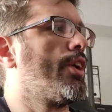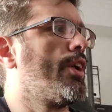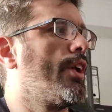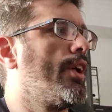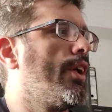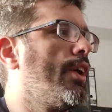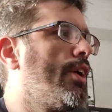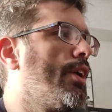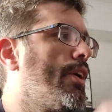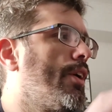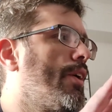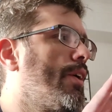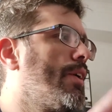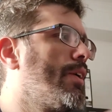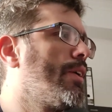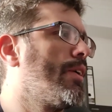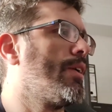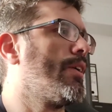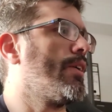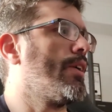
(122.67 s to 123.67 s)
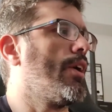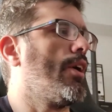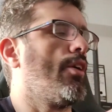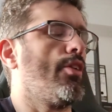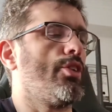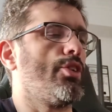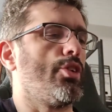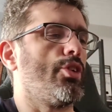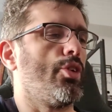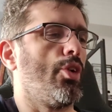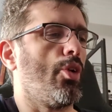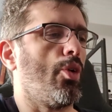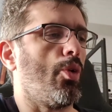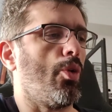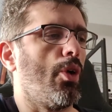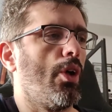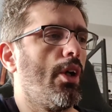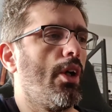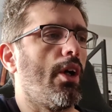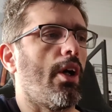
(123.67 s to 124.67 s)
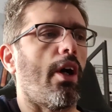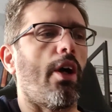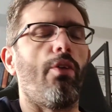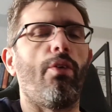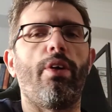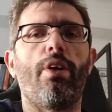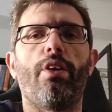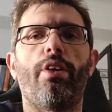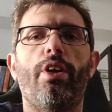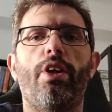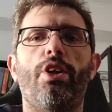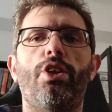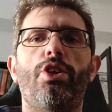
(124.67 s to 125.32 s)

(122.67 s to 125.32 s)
here, as you know, I really